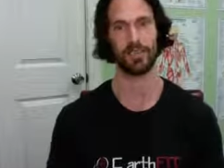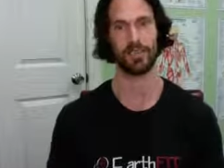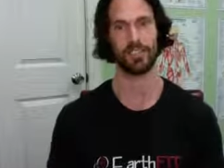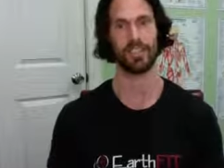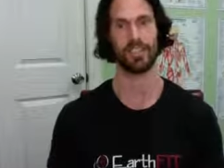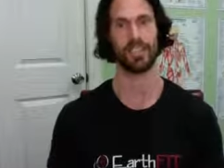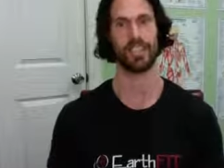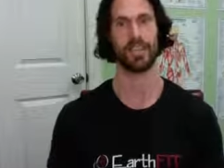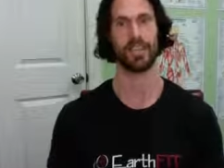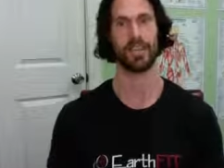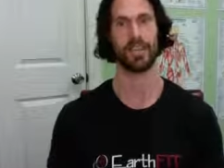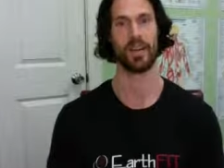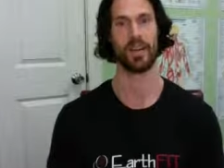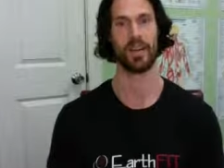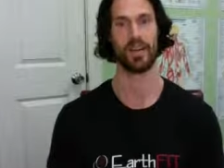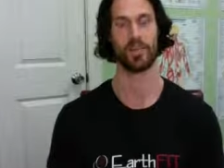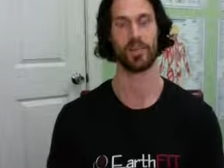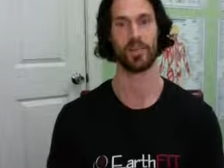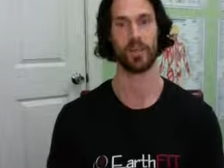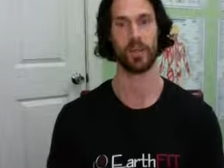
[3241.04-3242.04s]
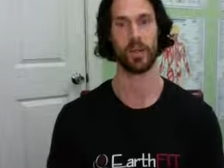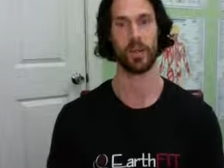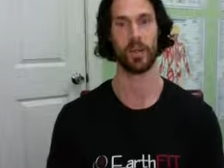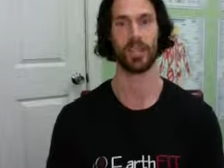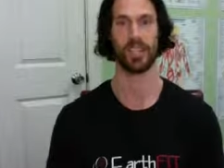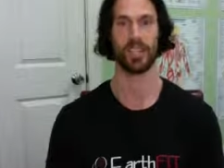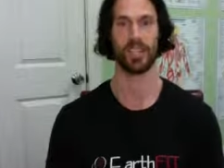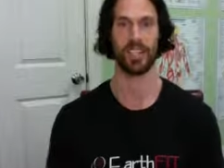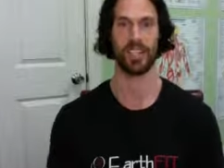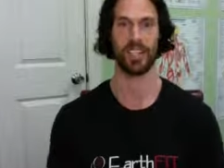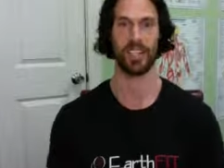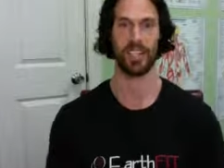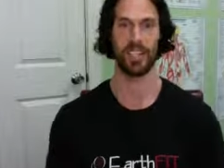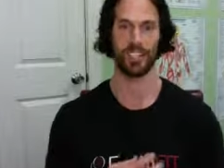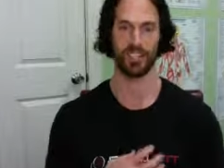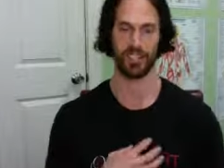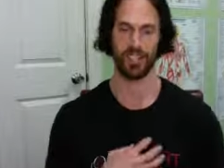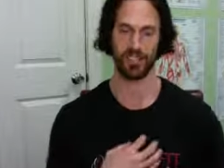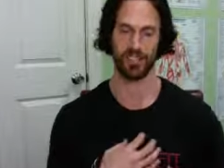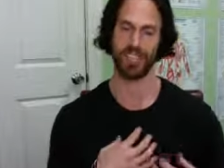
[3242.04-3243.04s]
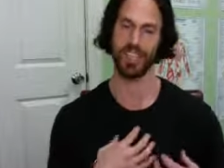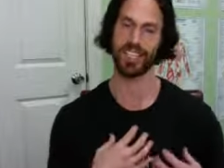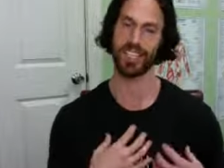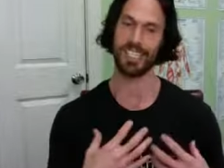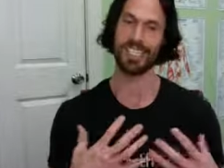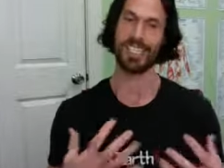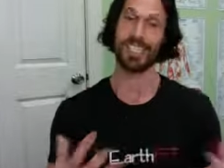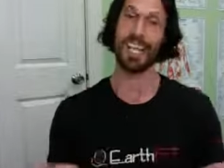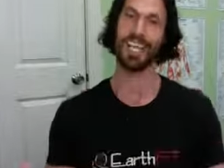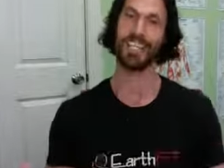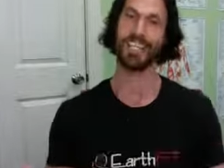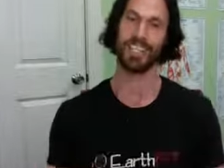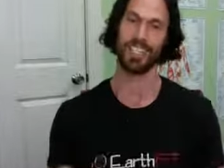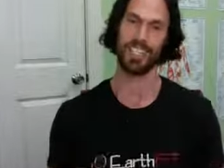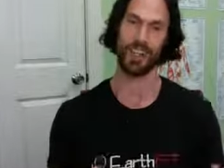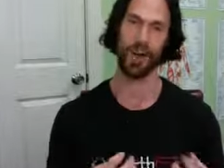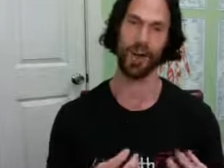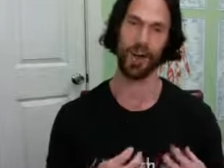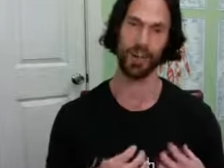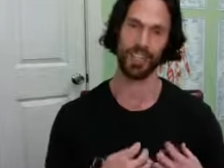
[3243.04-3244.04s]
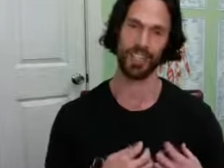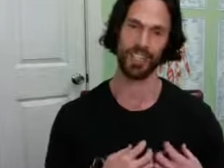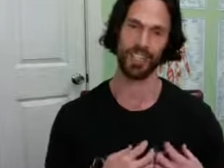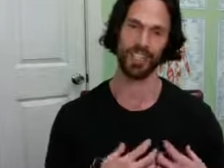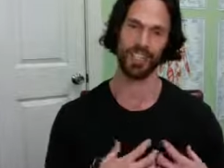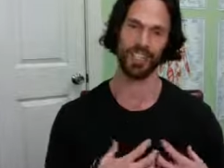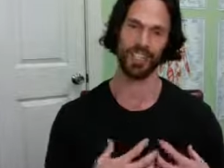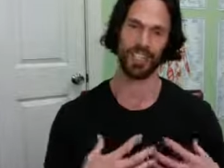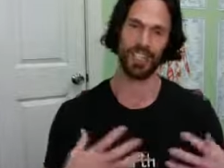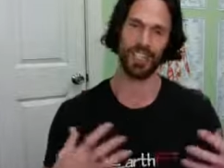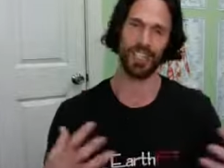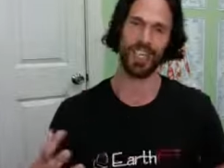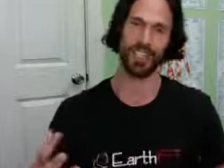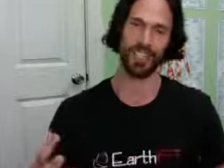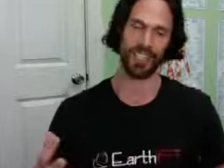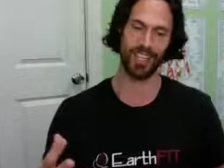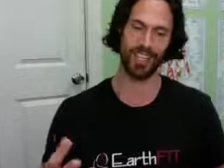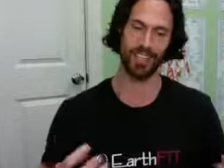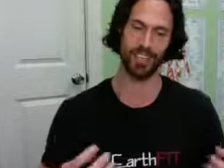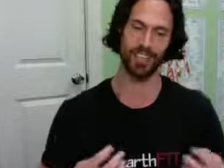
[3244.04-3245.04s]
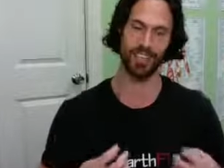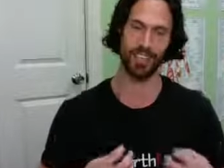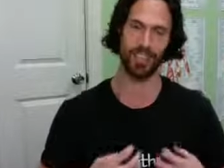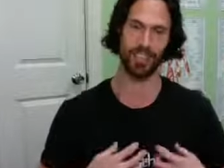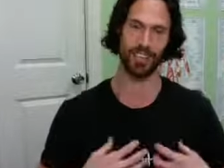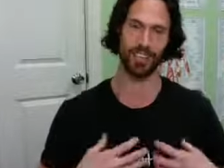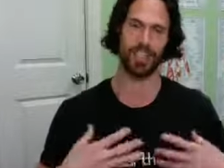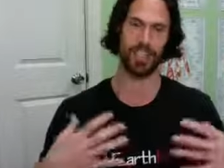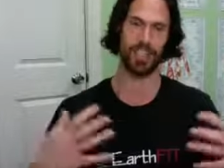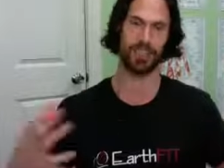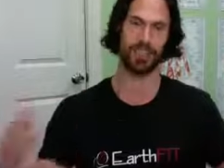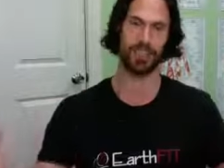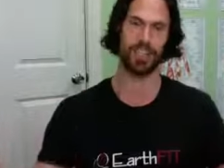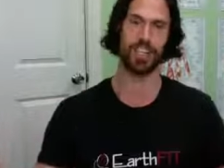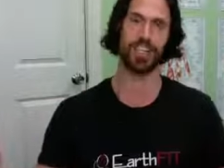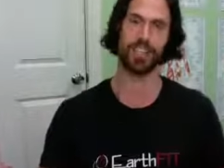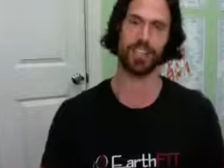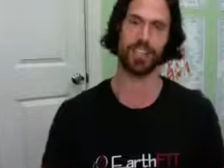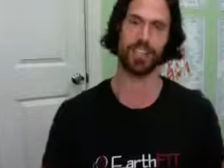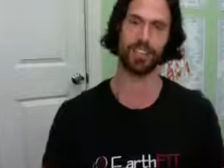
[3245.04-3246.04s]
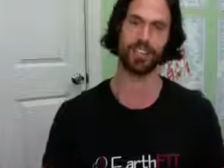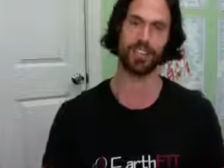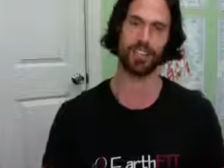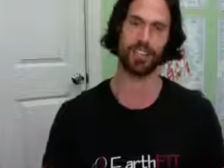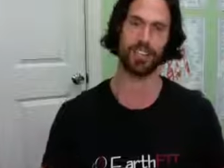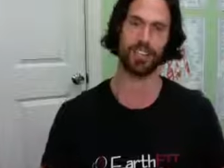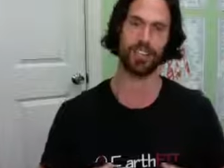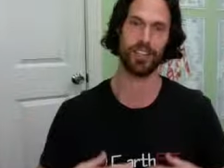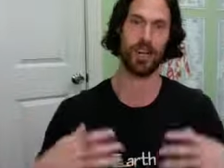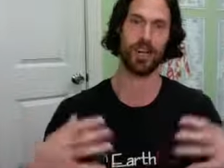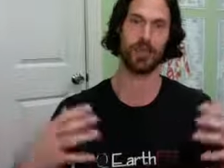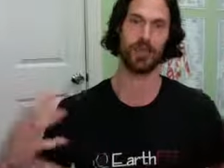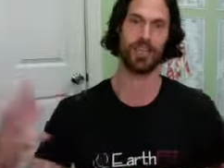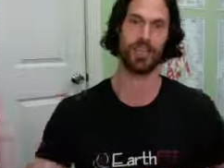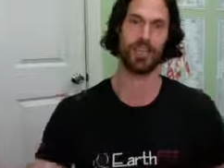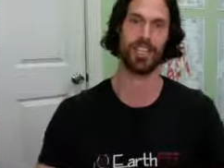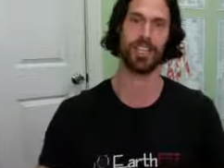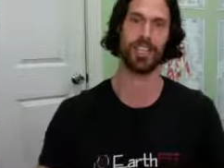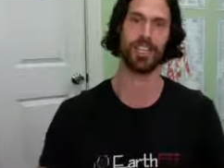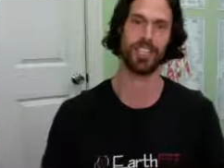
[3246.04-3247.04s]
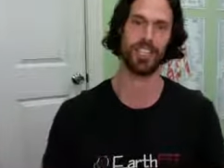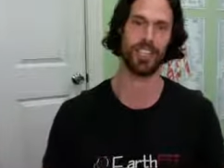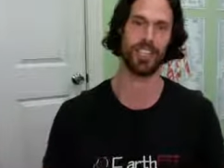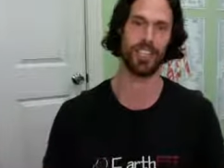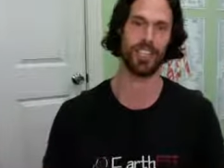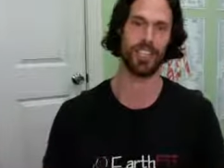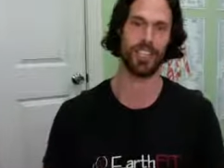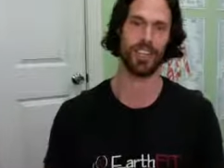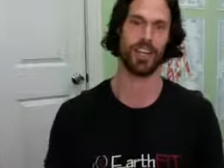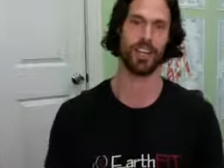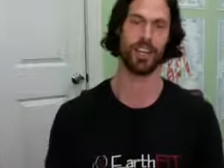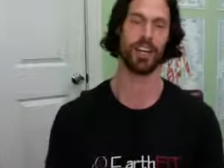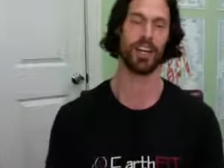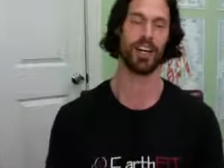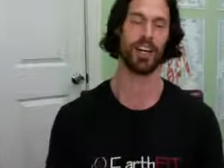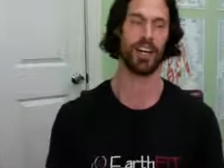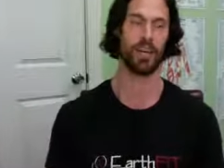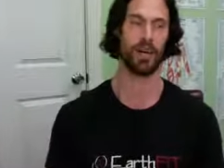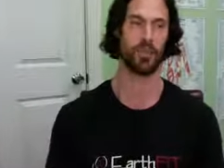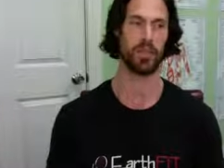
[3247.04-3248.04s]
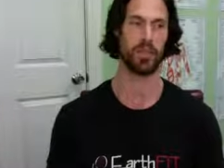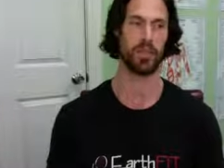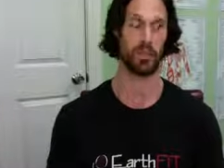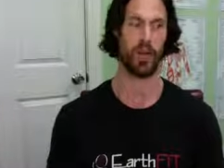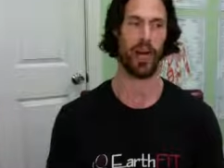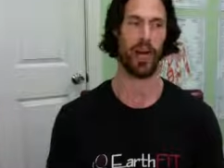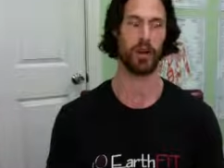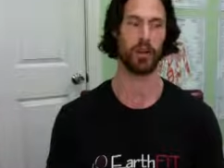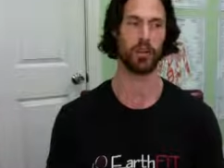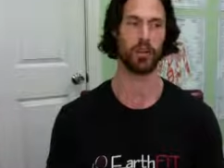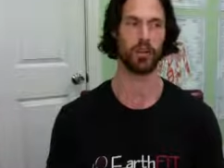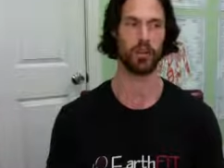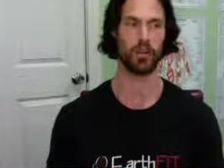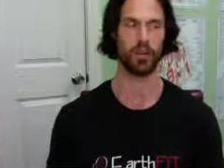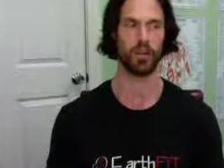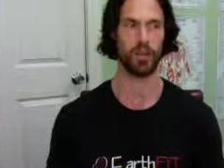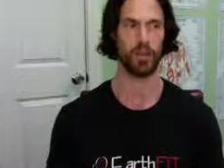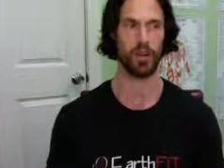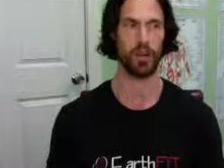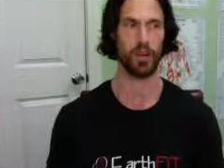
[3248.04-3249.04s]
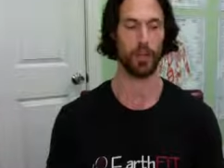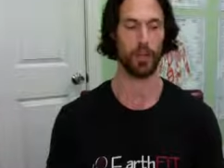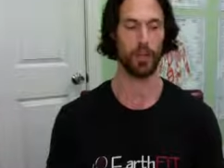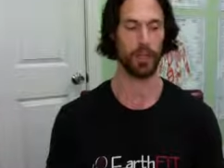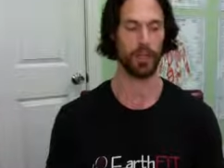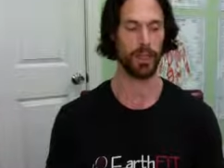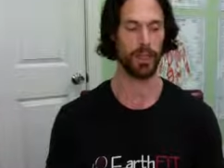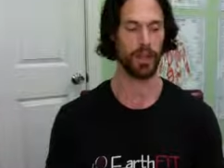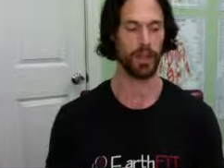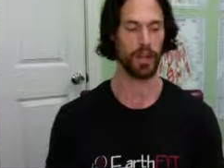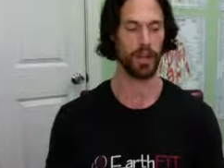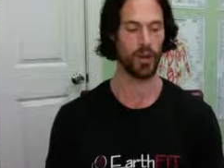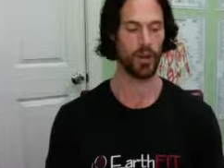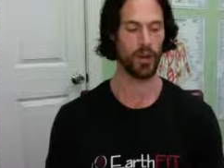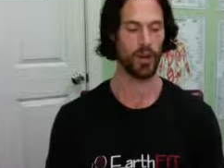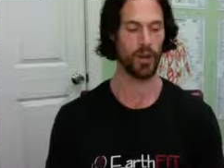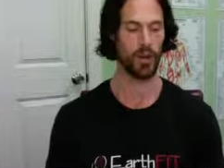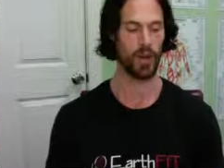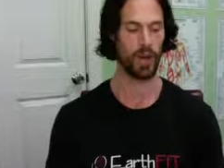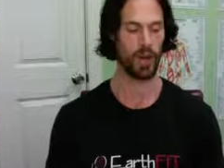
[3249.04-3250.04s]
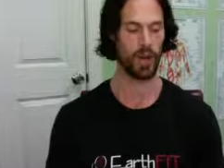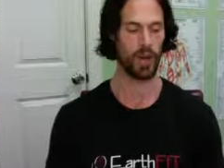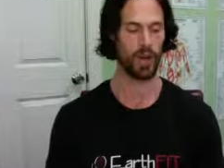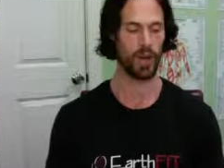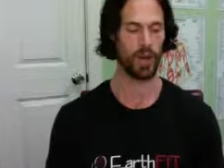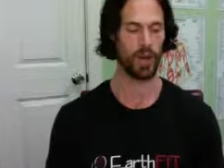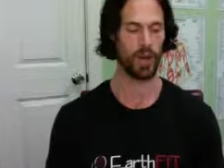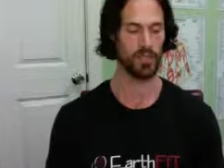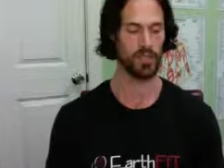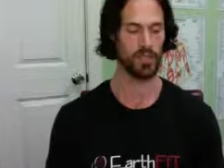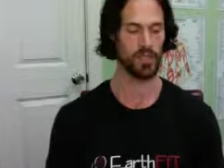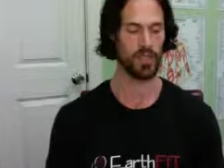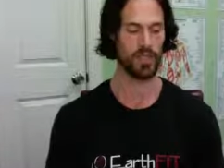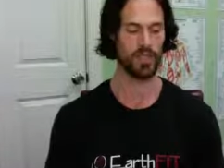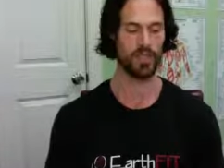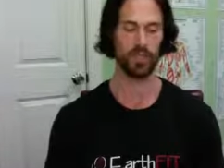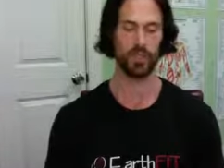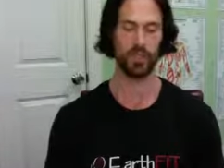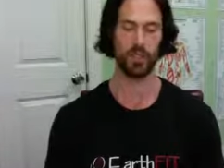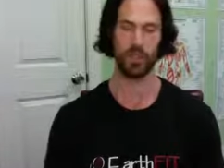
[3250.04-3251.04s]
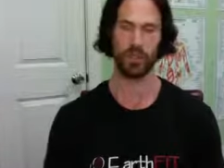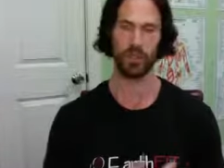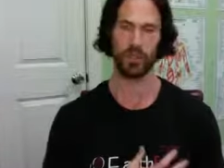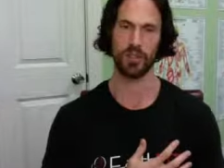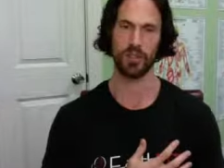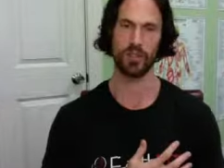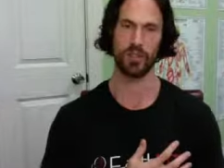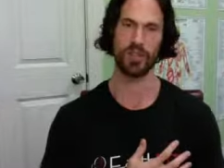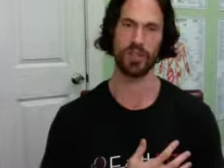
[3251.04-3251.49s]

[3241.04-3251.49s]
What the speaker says: but doing just like sending heart energy, sending love to yourself, sending love to the family, sending is powerful. So, well, I'm sending you